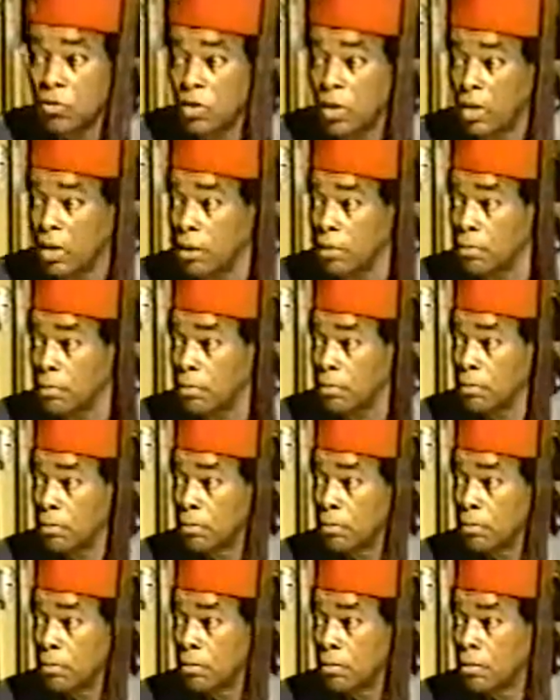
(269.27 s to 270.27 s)
See it?
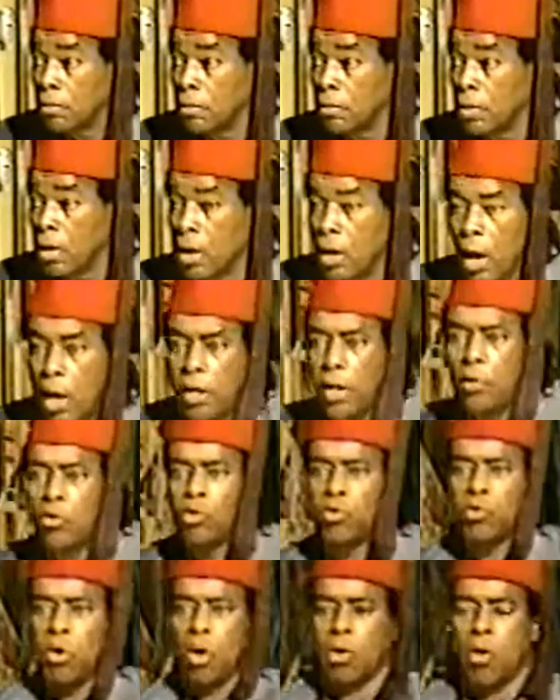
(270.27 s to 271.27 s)
And then
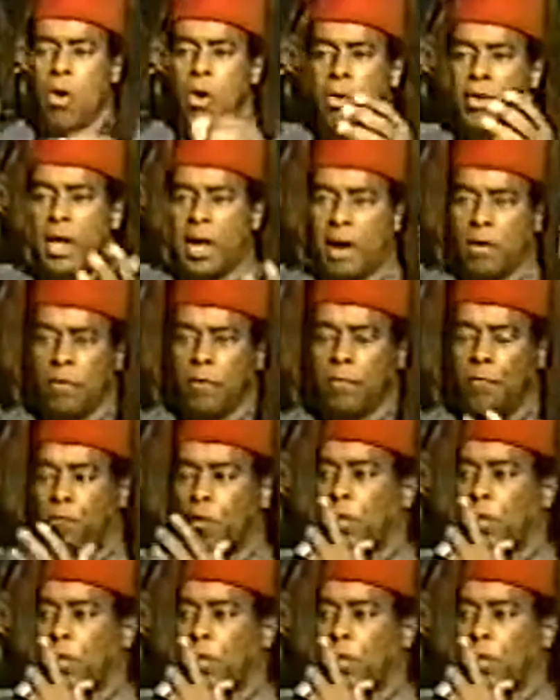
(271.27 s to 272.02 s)
you start arguing how you